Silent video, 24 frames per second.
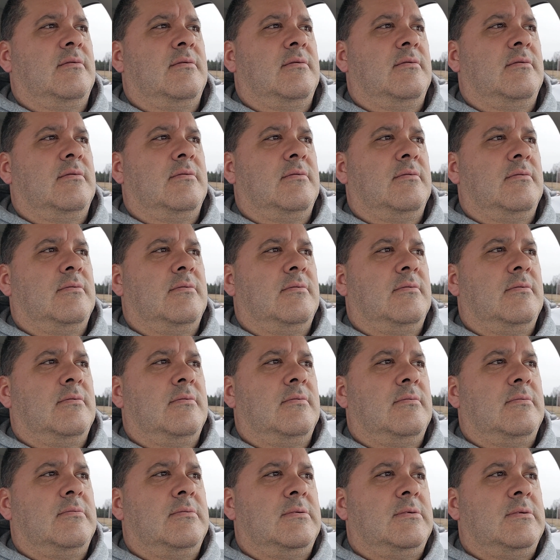
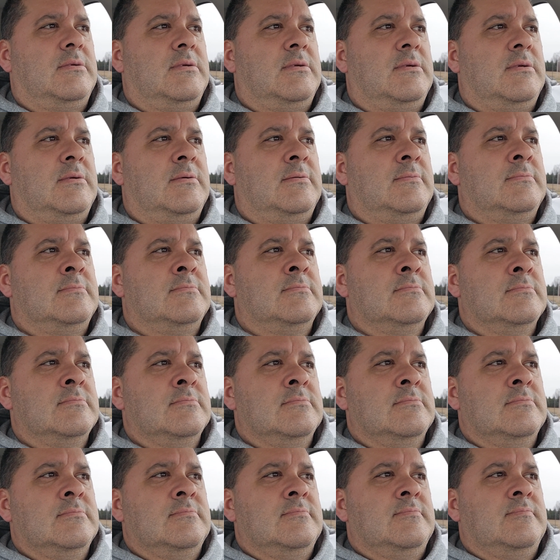
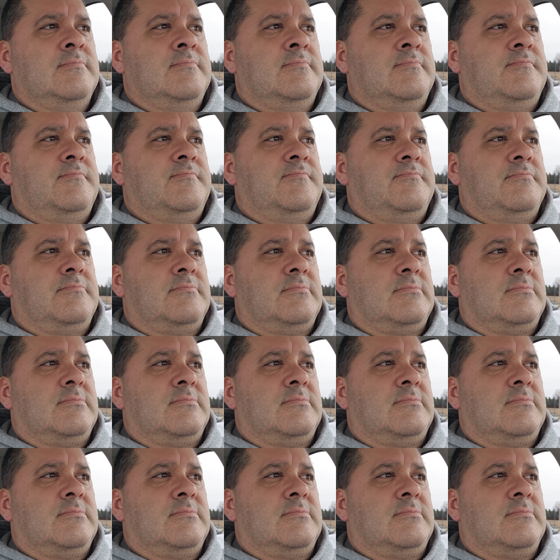Nothing is said.